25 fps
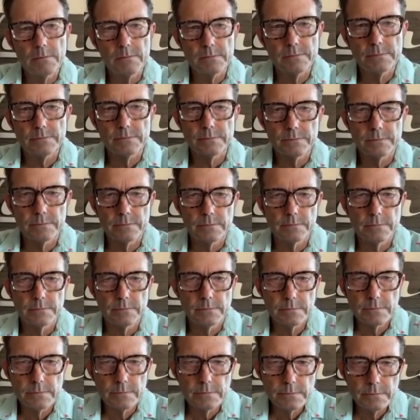
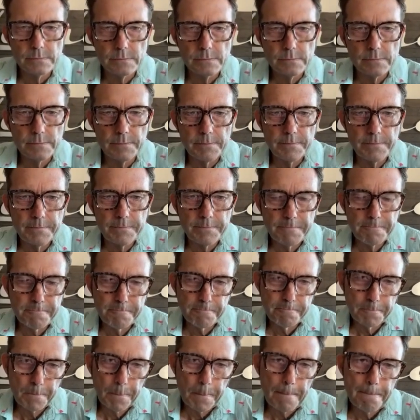
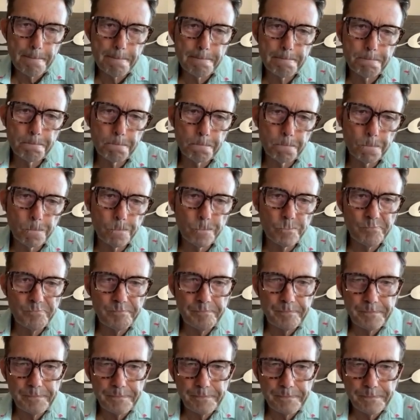
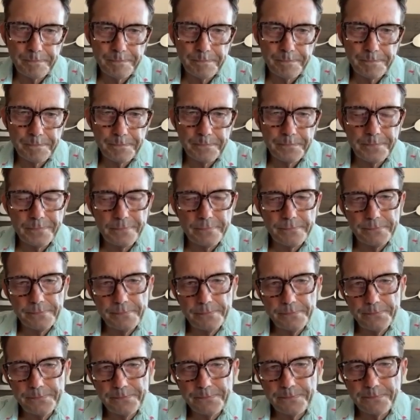
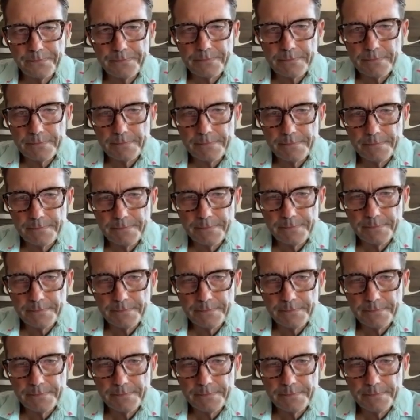[no speech]